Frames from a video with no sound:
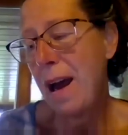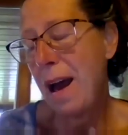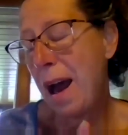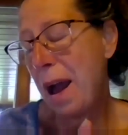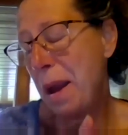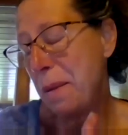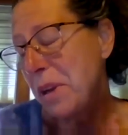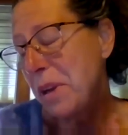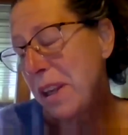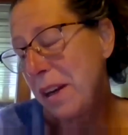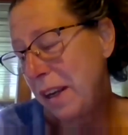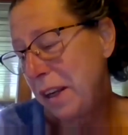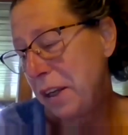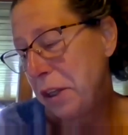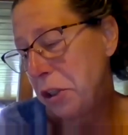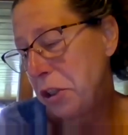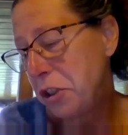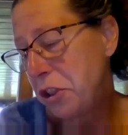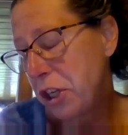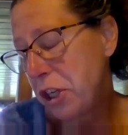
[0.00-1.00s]
I'm going to
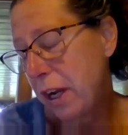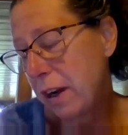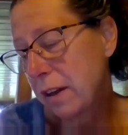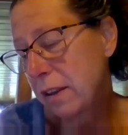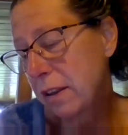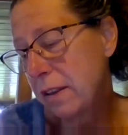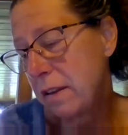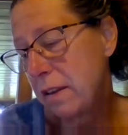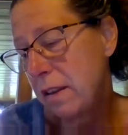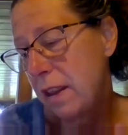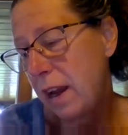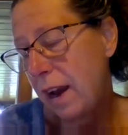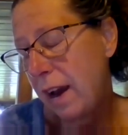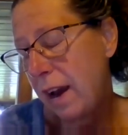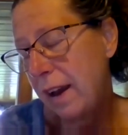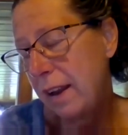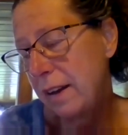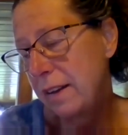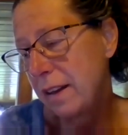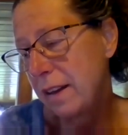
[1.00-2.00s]
interject
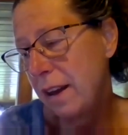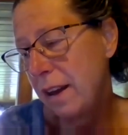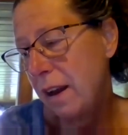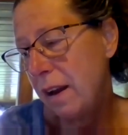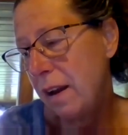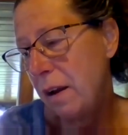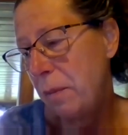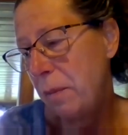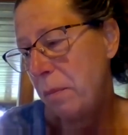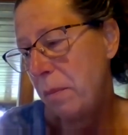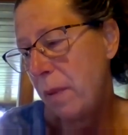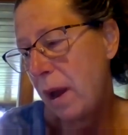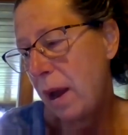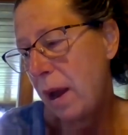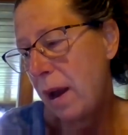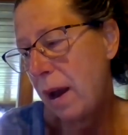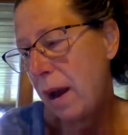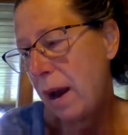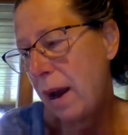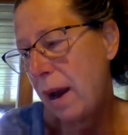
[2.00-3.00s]
that um,
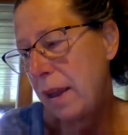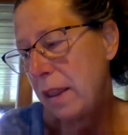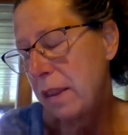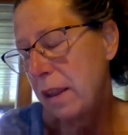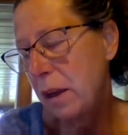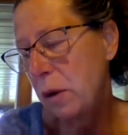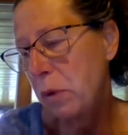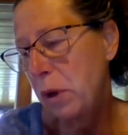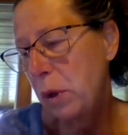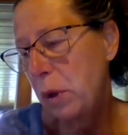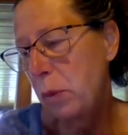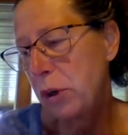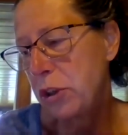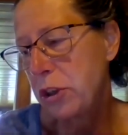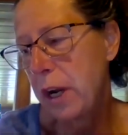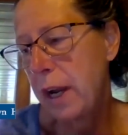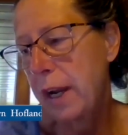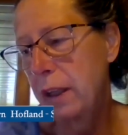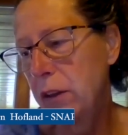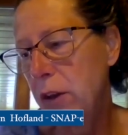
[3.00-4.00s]
I think when we're
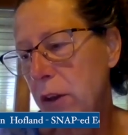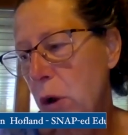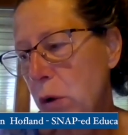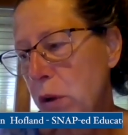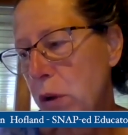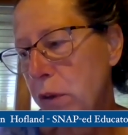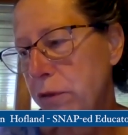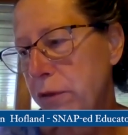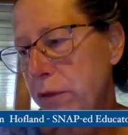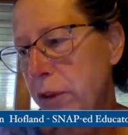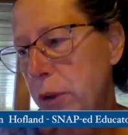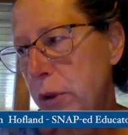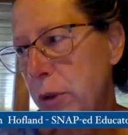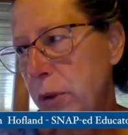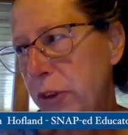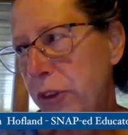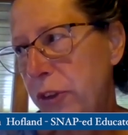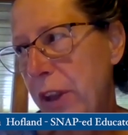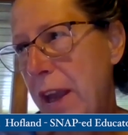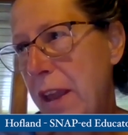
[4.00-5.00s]
trying local
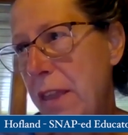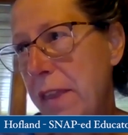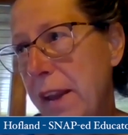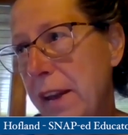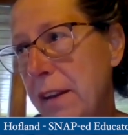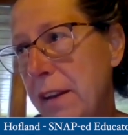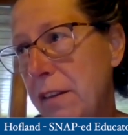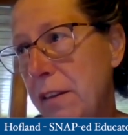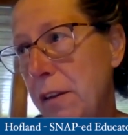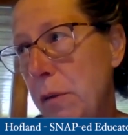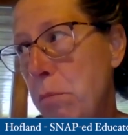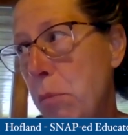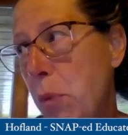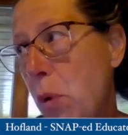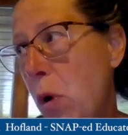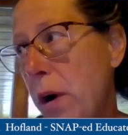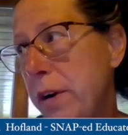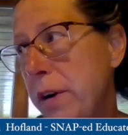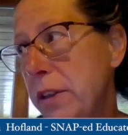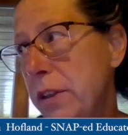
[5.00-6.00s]
foods, I think it's
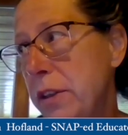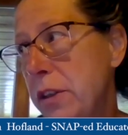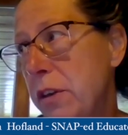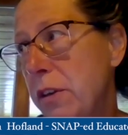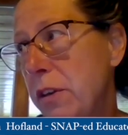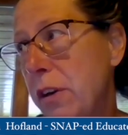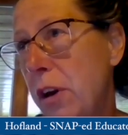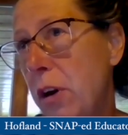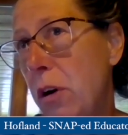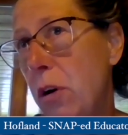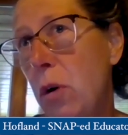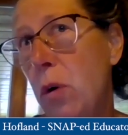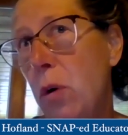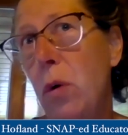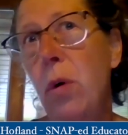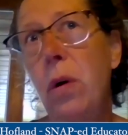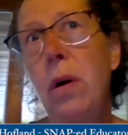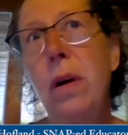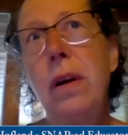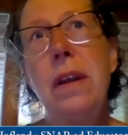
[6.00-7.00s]
important to
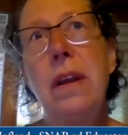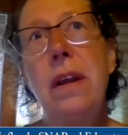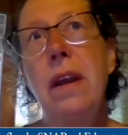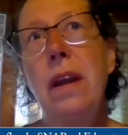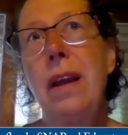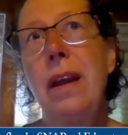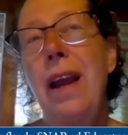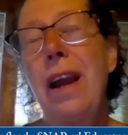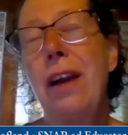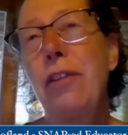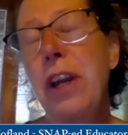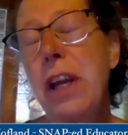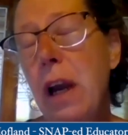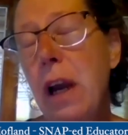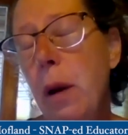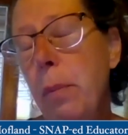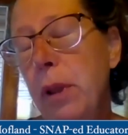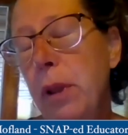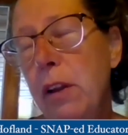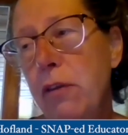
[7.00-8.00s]
go every
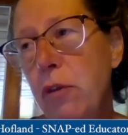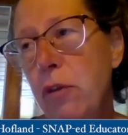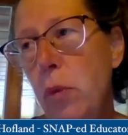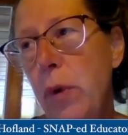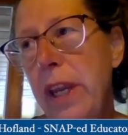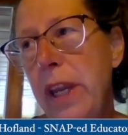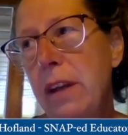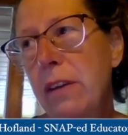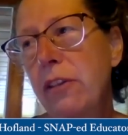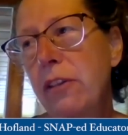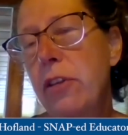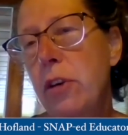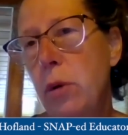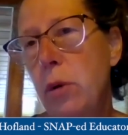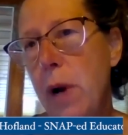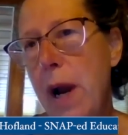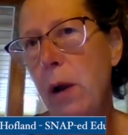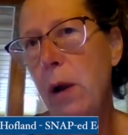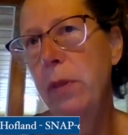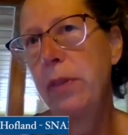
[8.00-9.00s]
couple of weeks
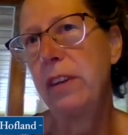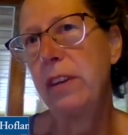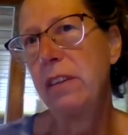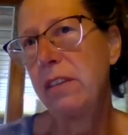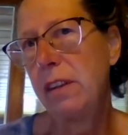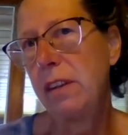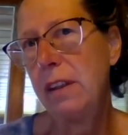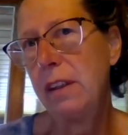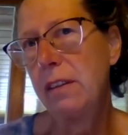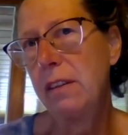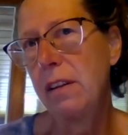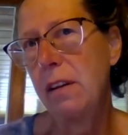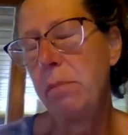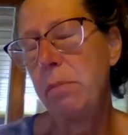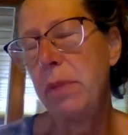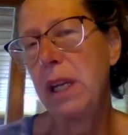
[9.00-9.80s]
throughout the season